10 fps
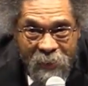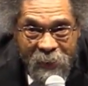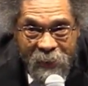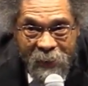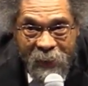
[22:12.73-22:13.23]

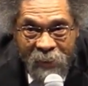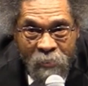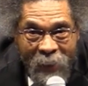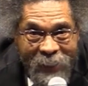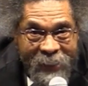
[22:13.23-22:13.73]
That's
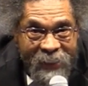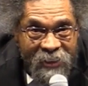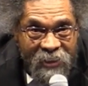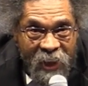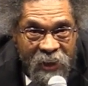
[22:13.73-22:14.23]
why any
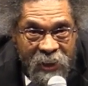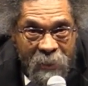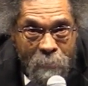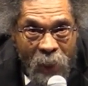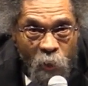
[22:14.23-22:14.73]
discussion
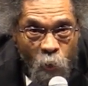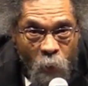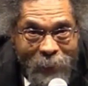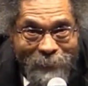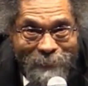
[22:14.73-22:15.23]
about
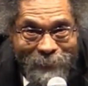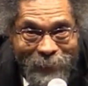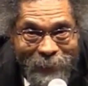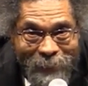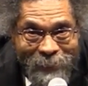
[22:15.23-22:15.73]
race
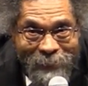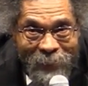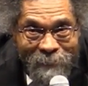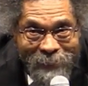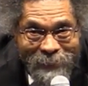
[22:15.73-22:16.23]
is
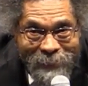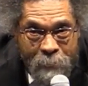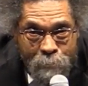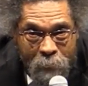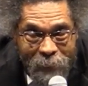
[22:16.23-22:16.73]
never
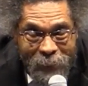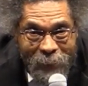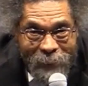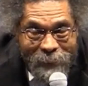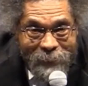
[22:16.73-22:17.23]
simply a
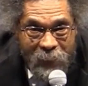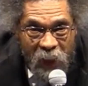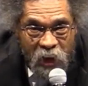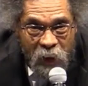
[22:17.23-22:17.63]
discussion